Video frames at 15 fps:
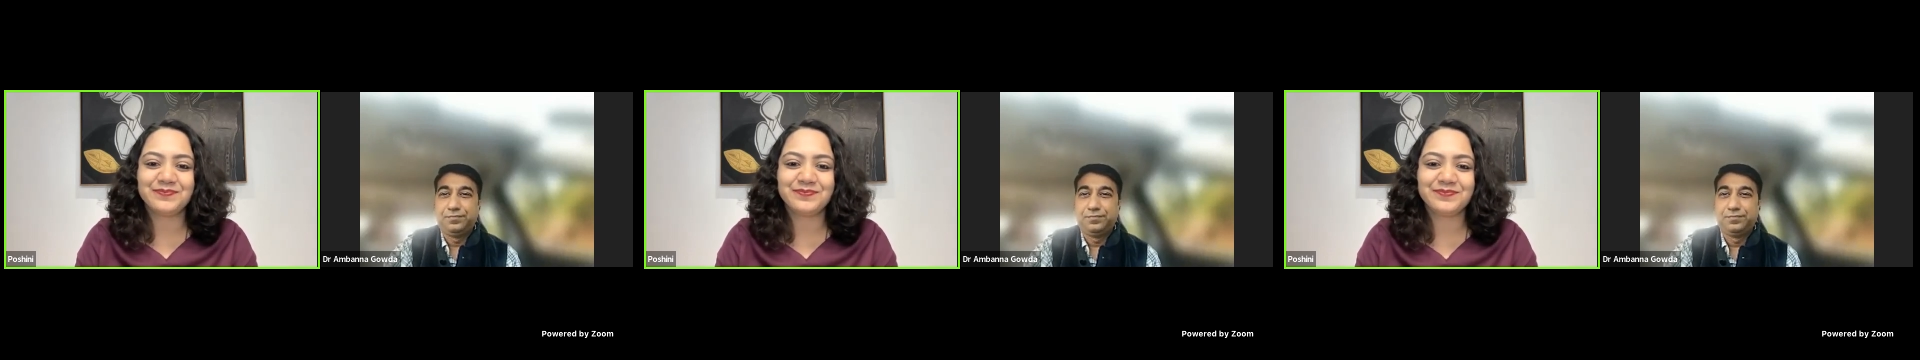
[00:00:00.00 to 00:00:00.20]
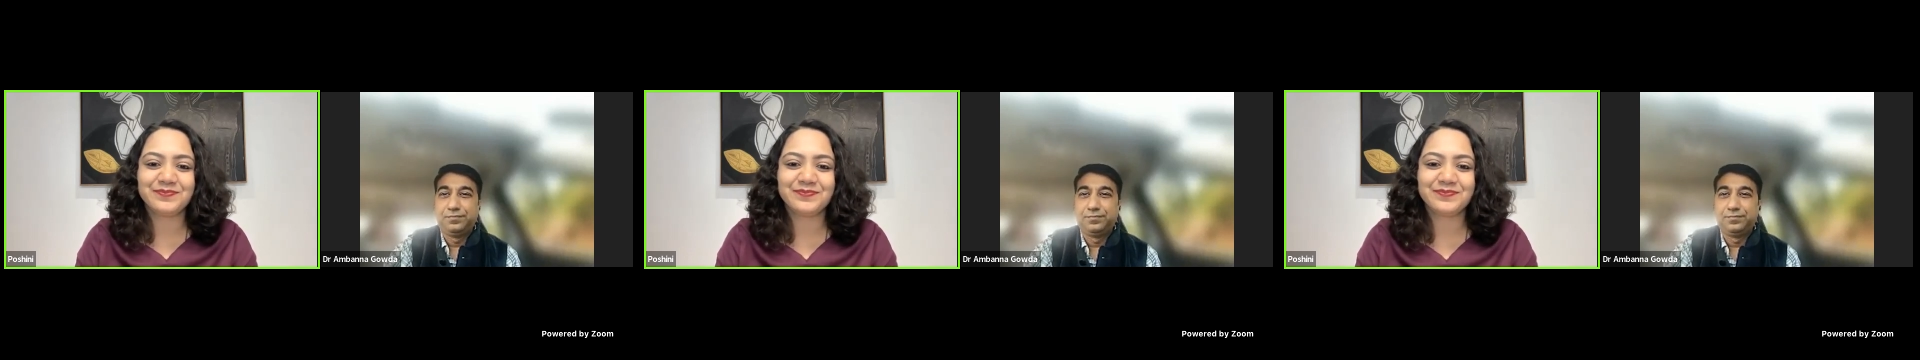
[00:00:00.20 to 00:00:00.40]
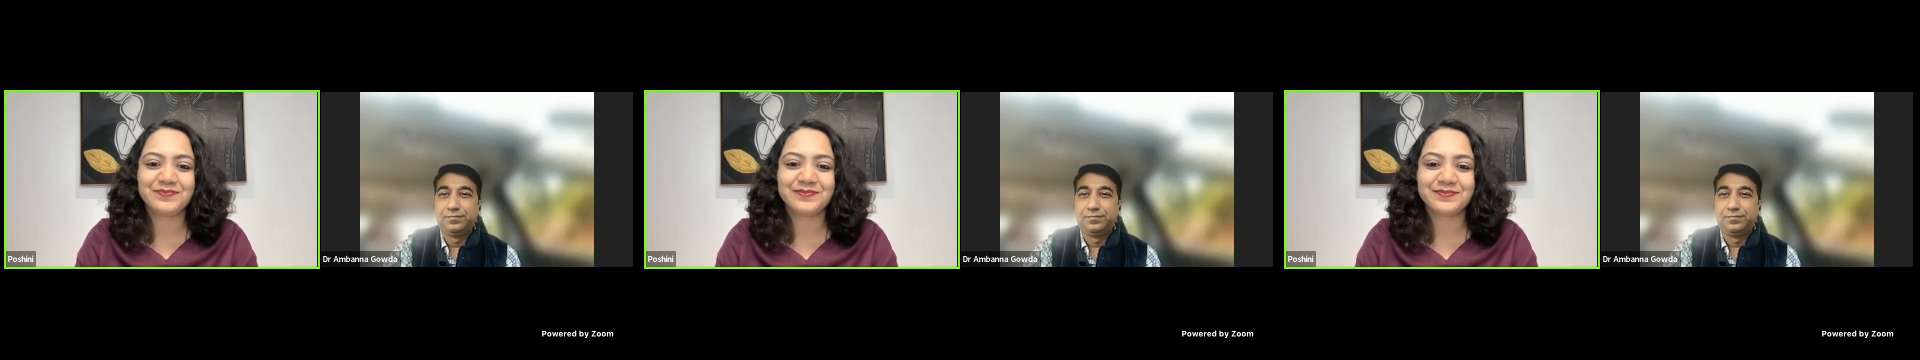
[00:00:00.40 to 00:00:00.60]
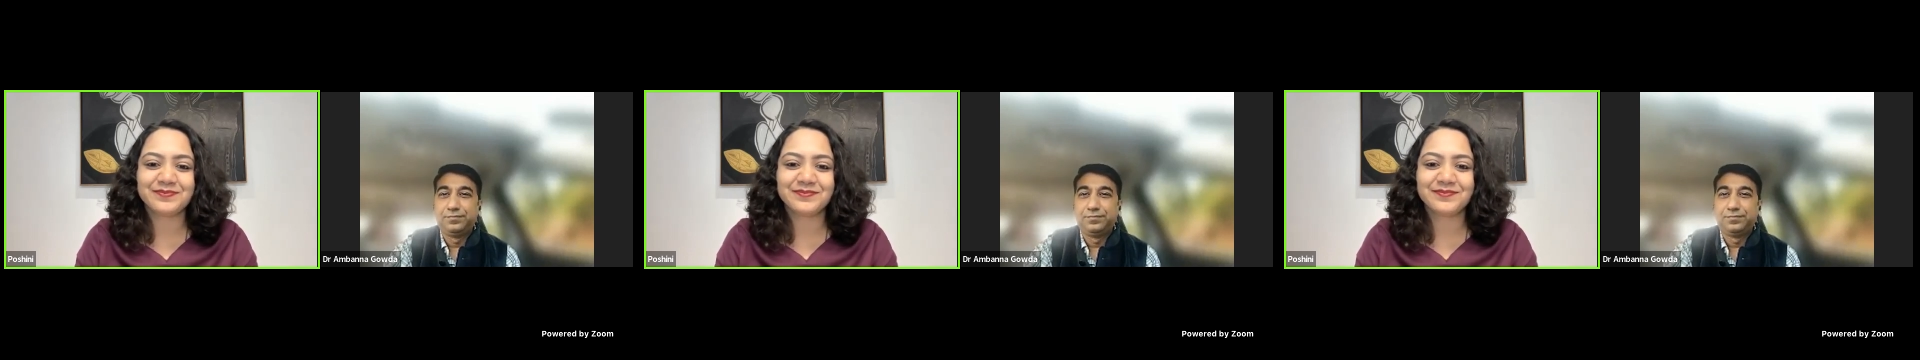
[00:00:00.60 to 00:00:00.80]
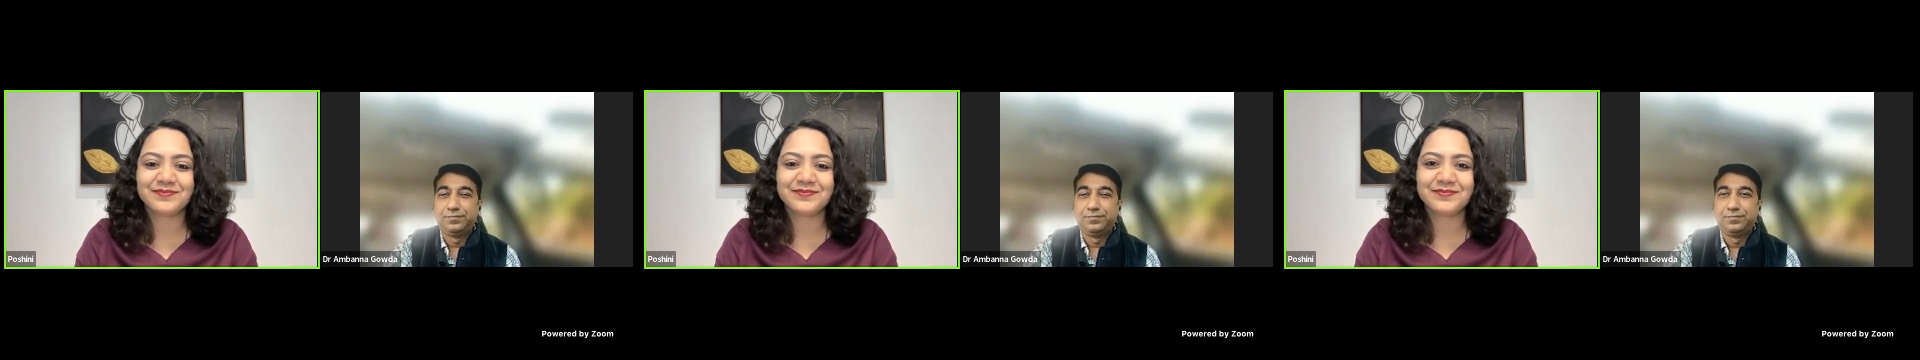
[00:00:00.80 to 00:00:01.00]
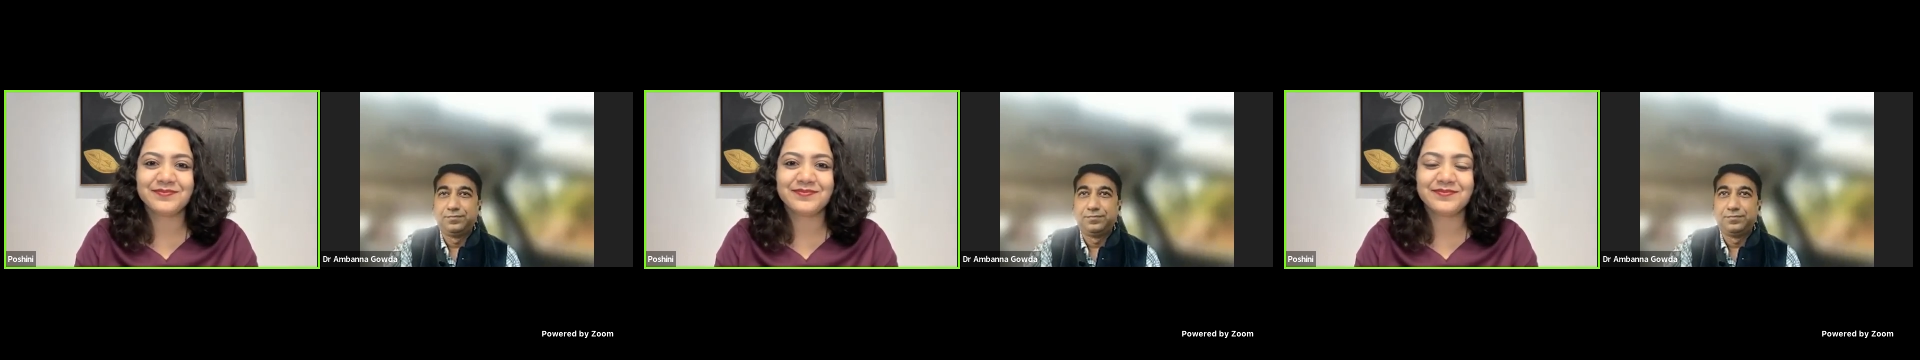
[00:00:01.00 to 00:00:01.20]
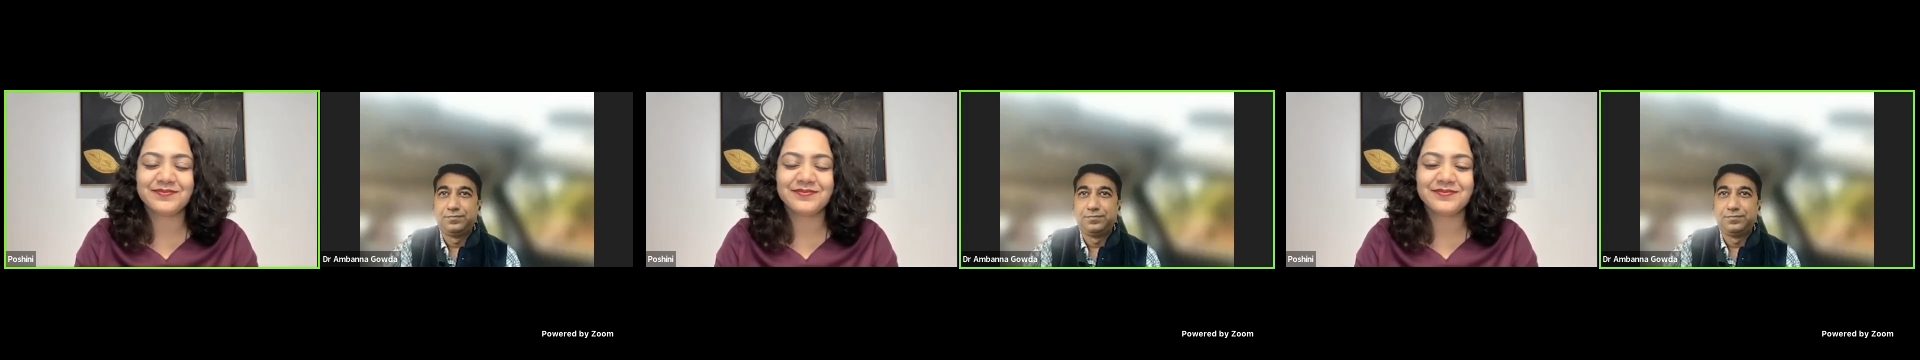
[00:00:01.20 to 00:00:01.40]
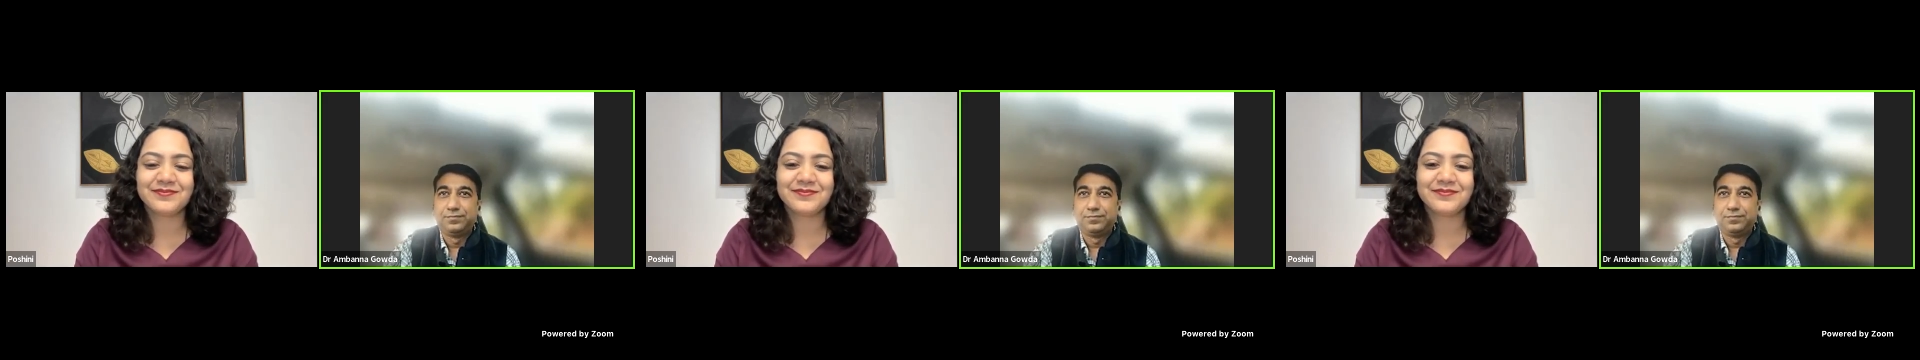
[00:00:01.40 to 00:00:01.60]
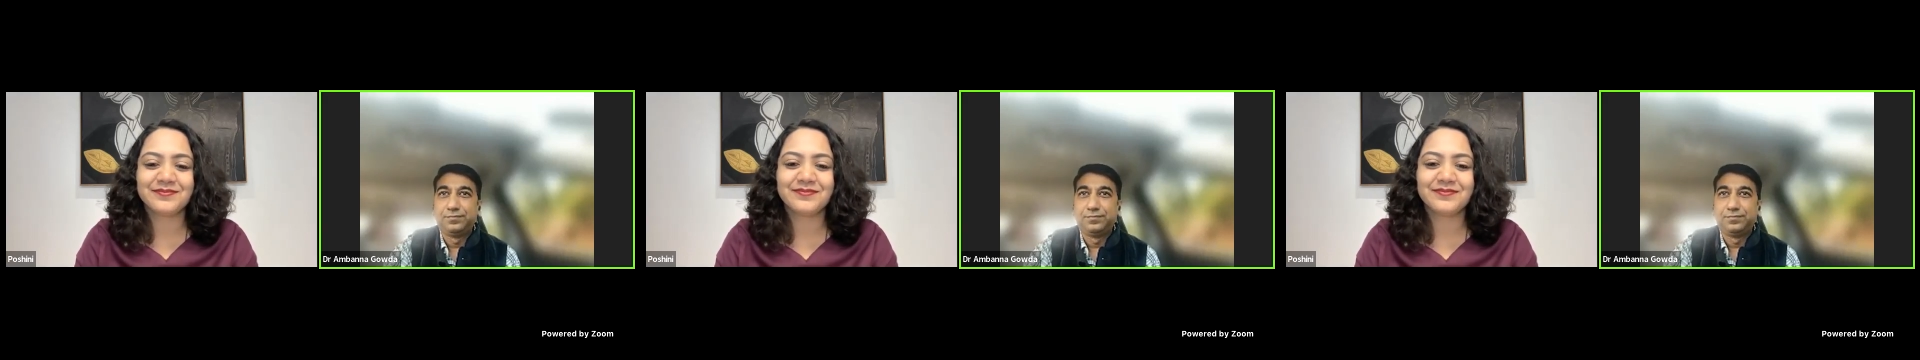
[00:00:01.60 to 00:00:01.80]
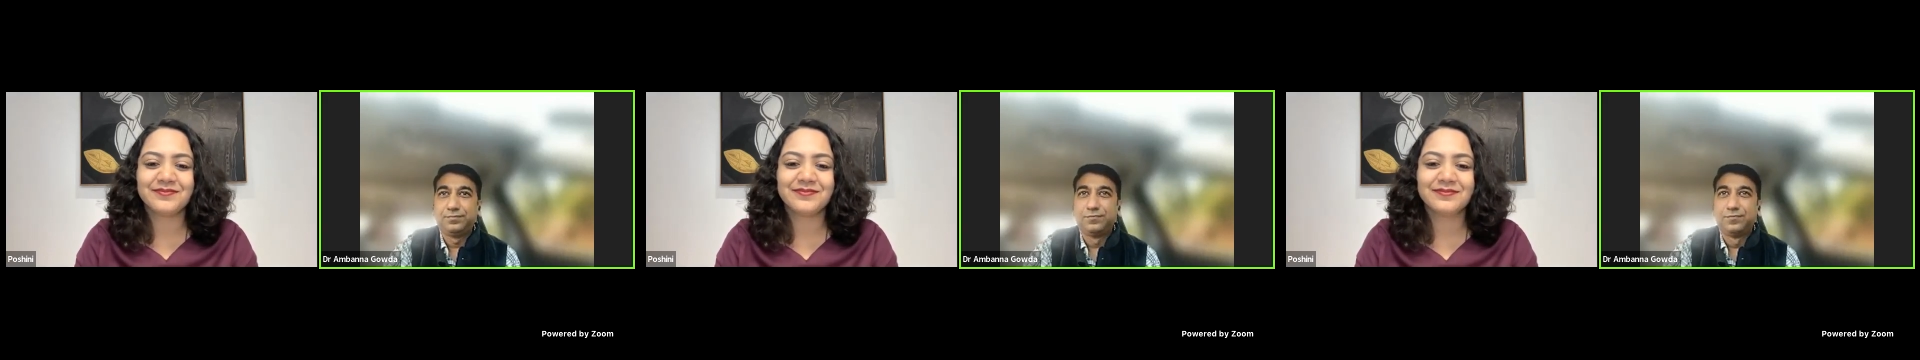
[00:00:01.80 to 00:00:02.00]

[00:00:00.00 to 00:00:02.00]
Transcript: No one is speaking in this clip.